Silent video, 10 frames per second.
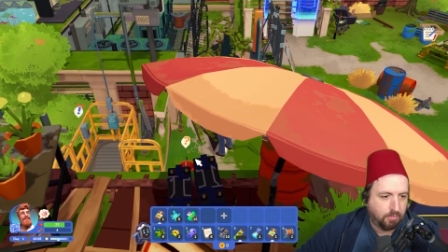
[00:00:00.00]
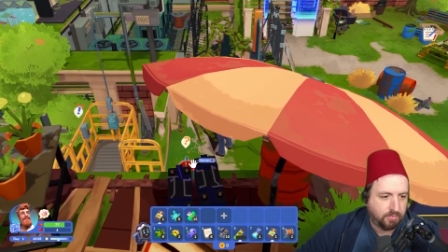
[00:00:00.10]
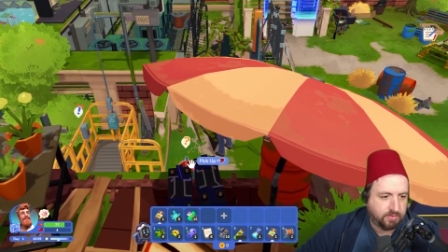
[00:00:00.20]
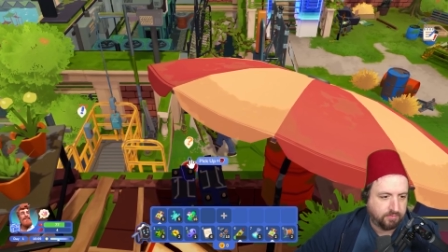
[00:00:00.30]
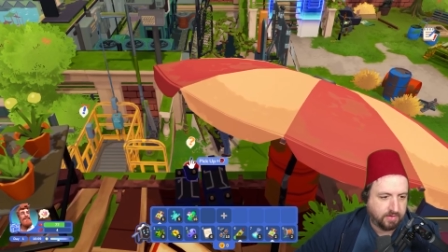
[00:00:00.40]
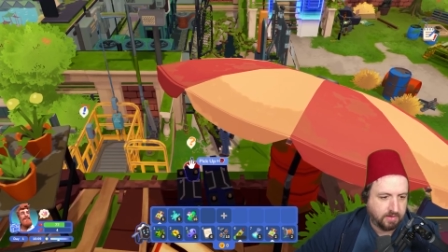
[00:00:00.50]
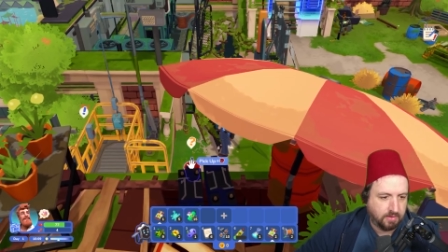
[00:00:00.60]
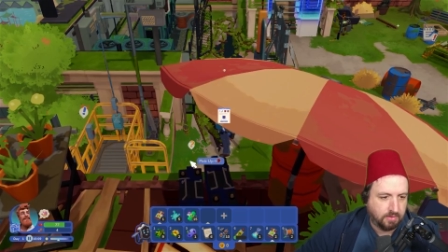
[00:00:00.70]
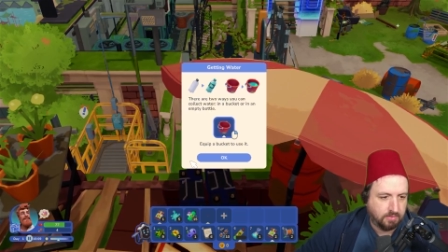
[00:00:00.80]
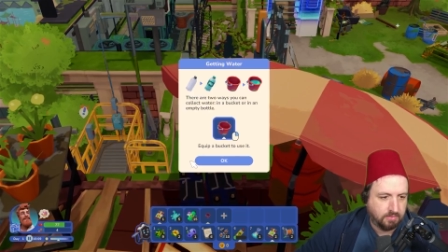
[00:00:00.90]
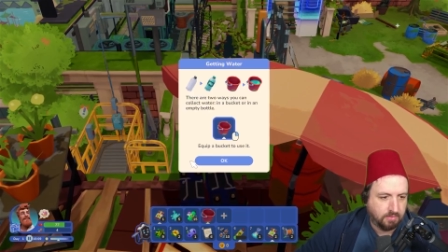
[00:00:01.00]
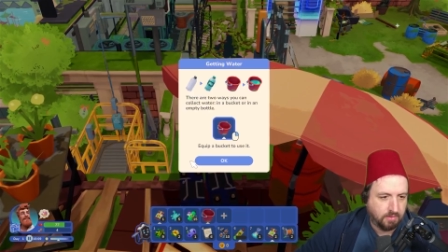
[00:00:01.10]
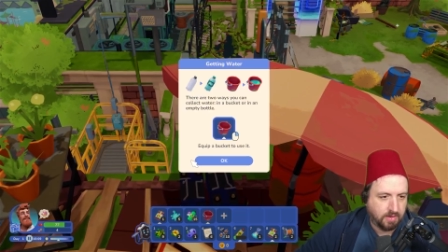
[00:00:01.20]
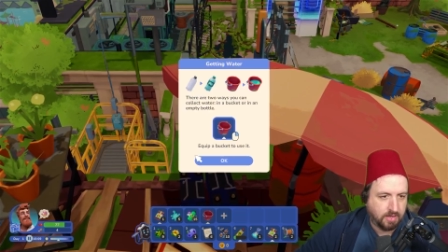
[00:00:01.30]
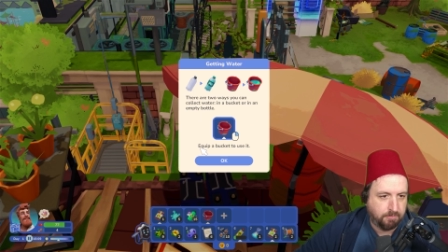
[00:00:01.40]
on, what's over here?
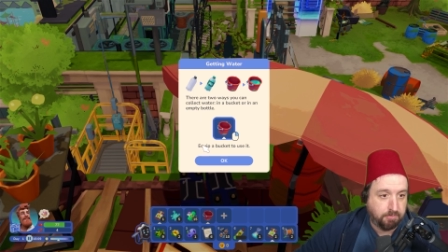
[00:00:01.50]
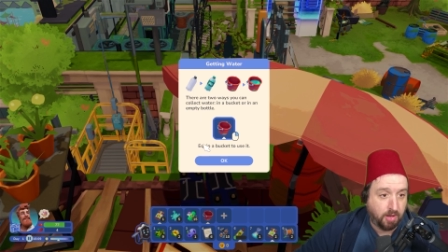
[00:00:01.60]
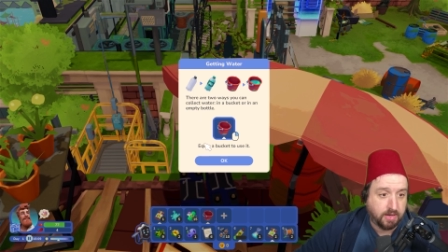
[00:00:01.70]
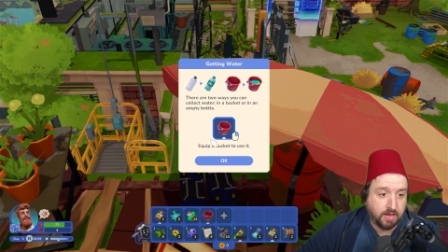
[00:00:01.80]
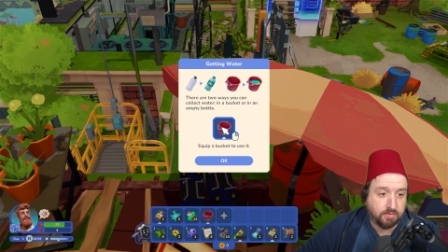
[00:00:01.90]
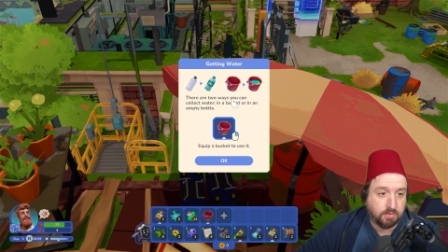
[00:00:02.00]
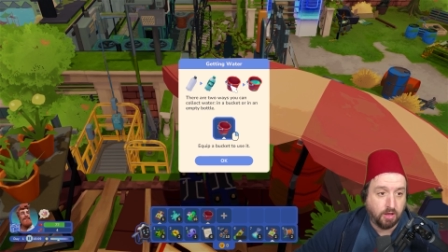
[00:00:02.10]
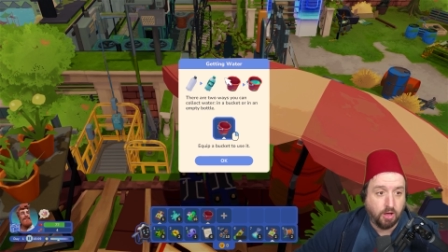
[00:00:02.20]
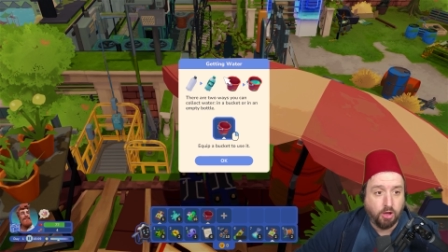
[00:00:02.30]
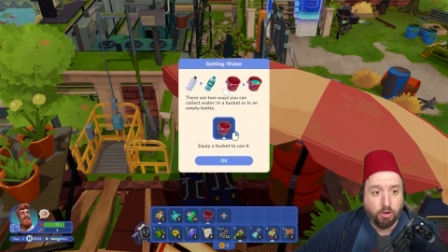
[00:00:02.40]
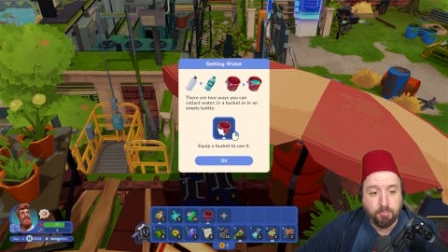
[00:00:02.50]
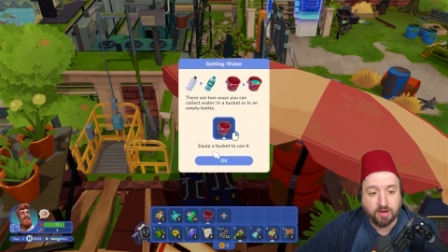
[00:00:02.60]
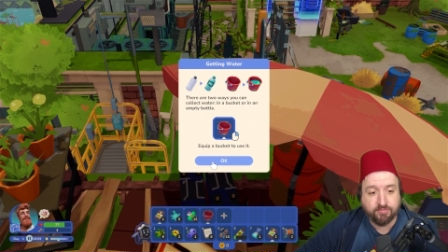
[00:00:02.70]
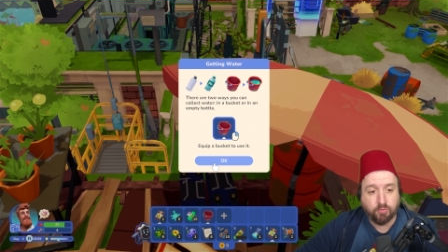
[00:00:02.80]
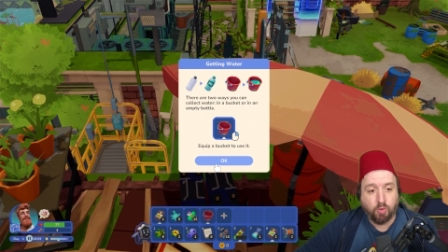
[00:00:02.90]
I got a bucket. Oh,
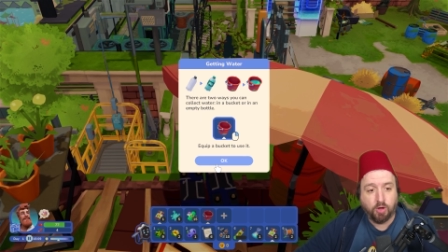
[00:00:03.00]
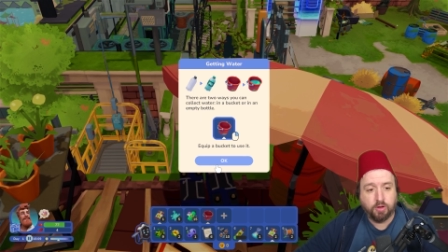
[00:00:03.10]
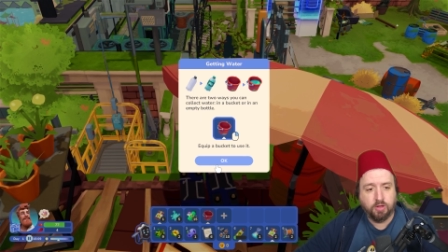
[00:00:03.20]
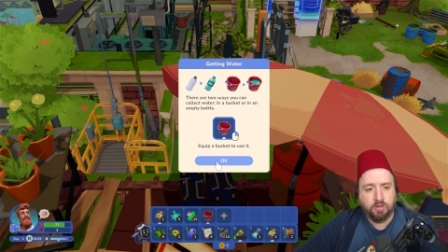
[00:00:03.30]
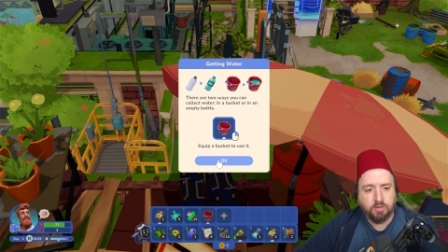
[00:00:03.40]
bucket of water.